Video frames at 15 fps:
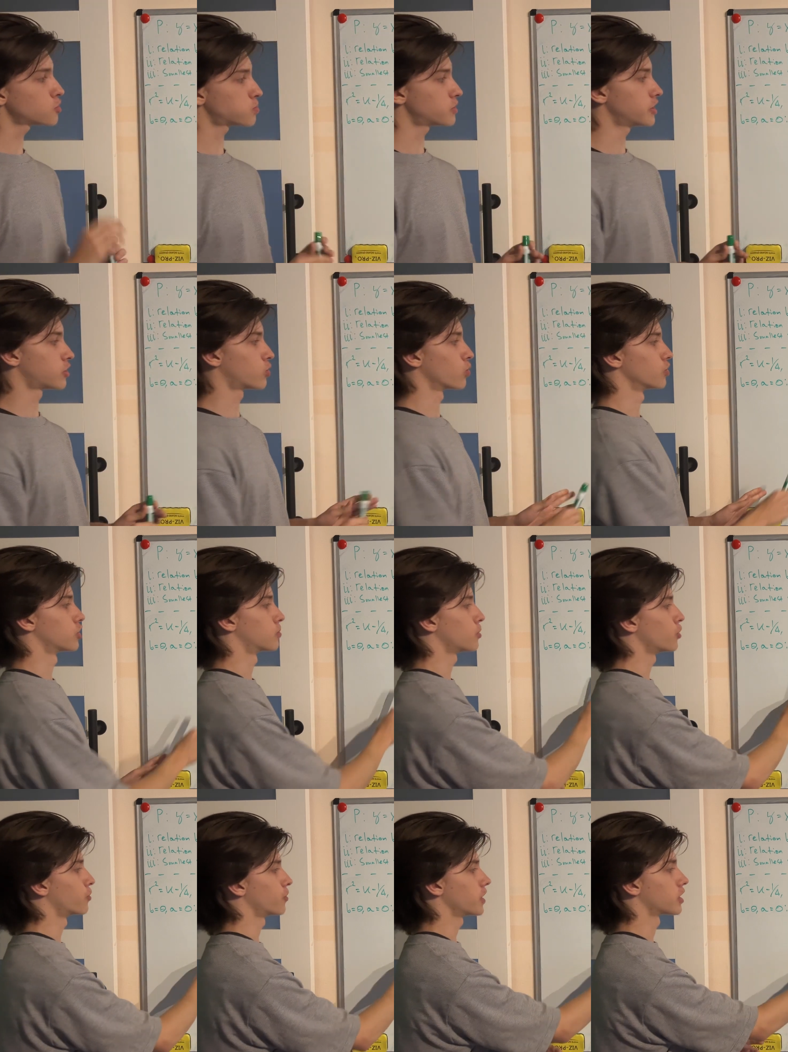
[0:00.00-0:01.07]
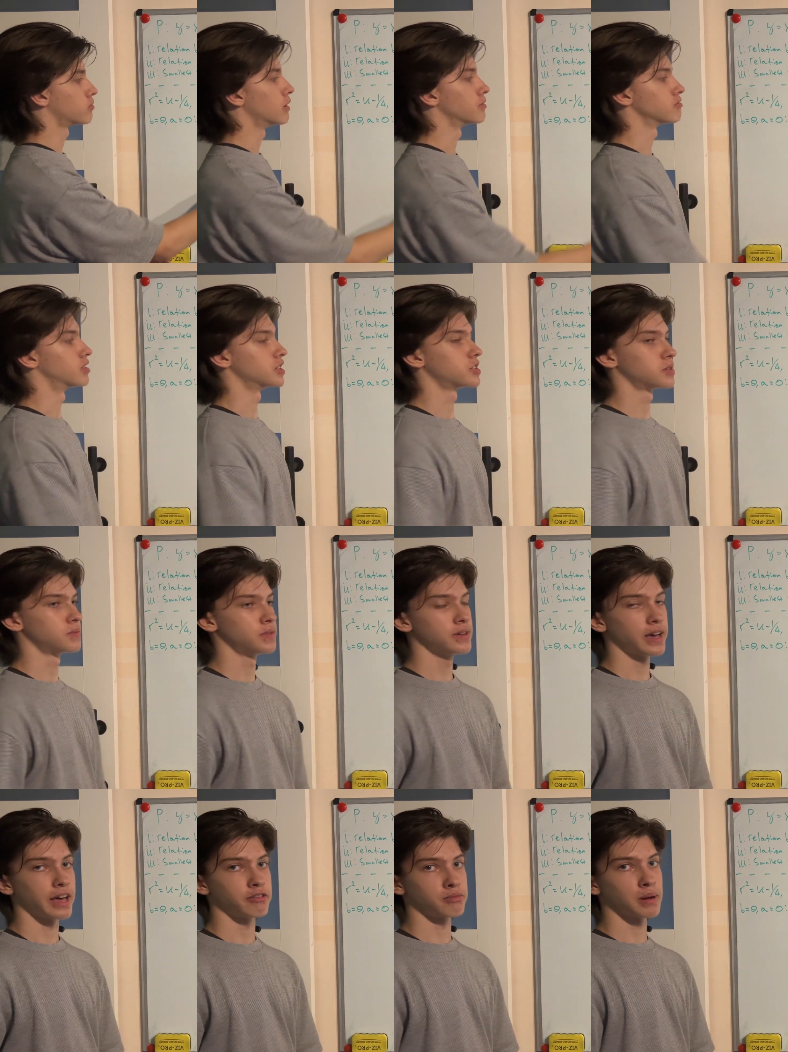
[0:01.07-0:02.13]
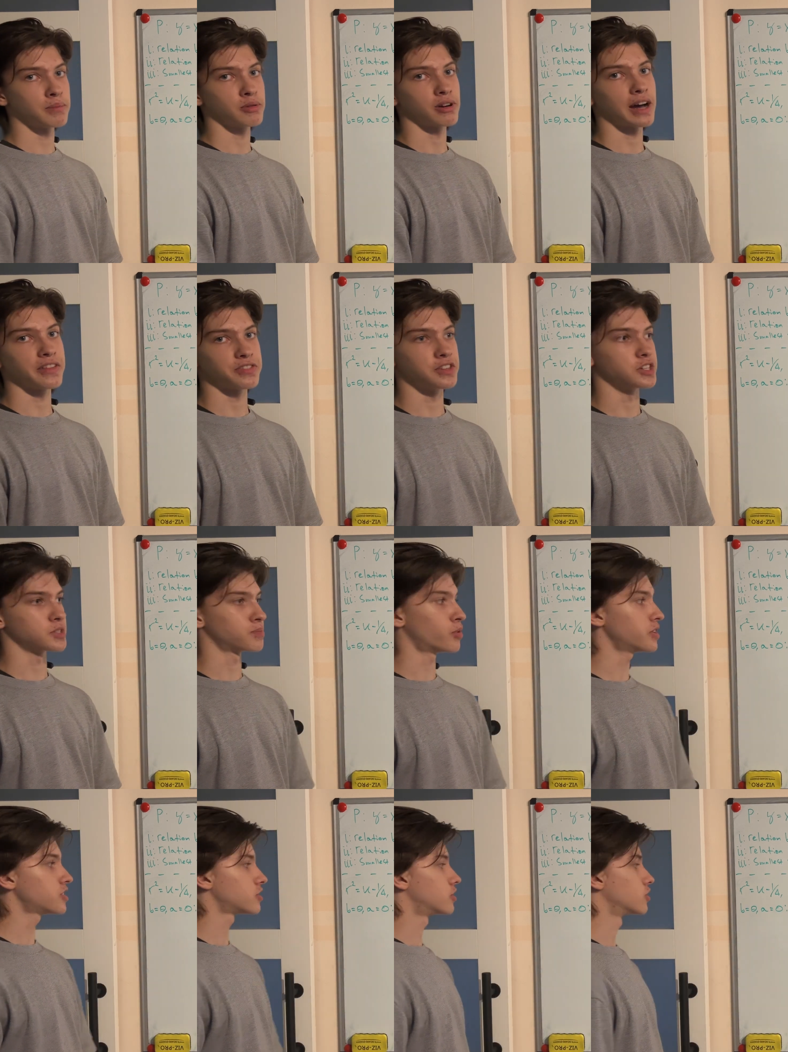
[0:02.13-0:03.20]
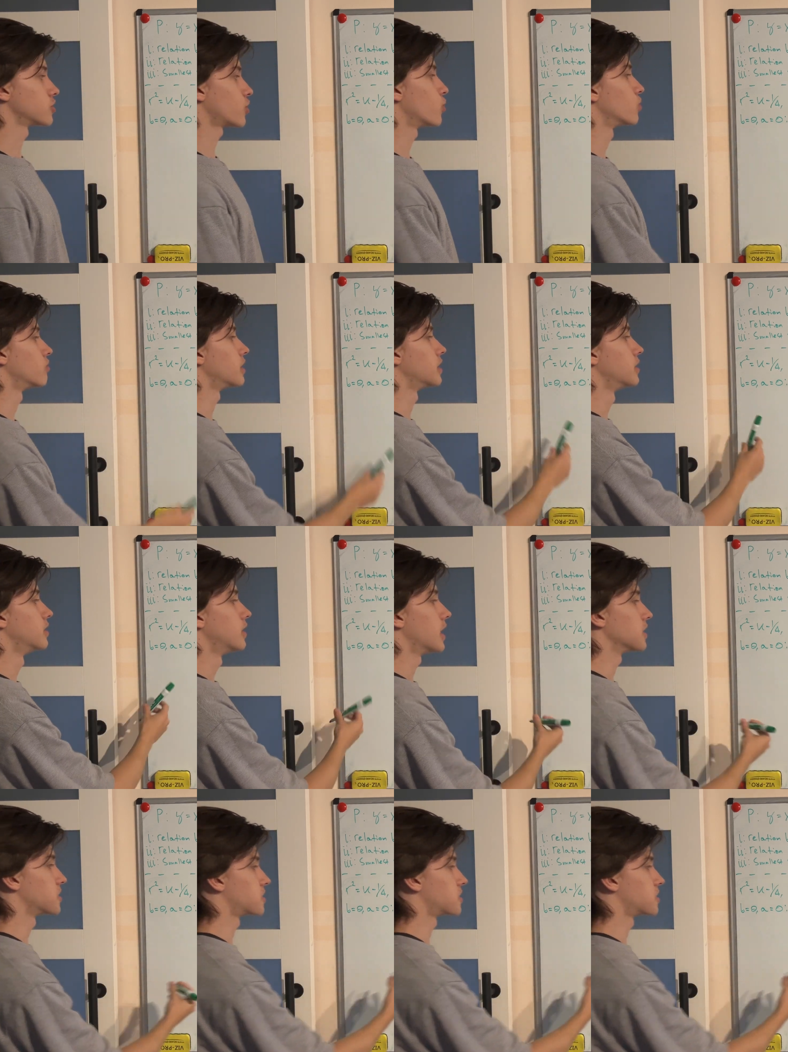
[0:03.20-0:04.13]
is pretty cool. They're both equivalent. And remember, at this point, there's only a